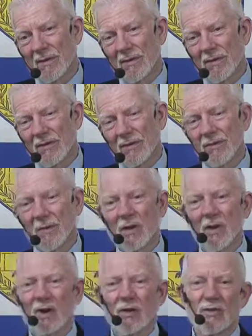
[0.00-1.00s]
Just
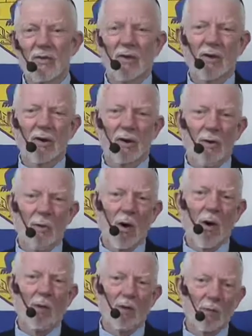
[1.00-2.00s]
because you are in a
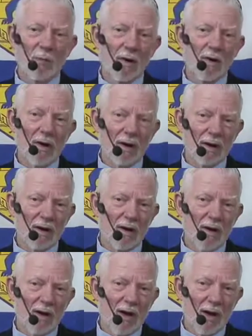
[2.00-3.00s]
wrong spirit
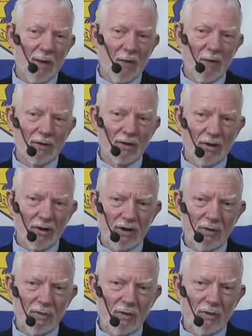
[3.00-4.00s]
and wanting to
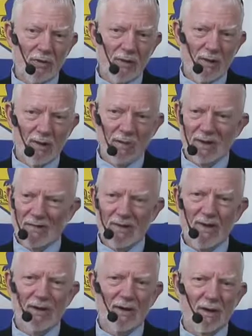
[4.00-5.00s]
disprove him, he's
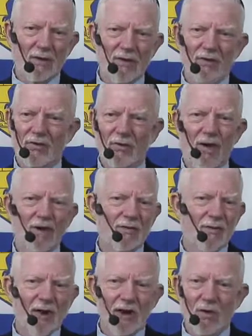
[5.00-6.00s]
not going to
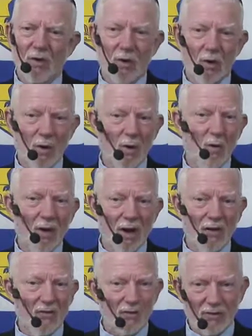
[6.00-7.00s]
satisfy your
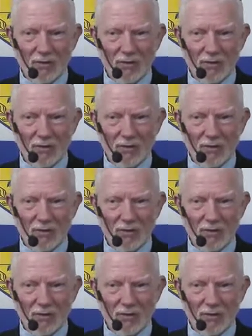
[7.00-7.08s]
request.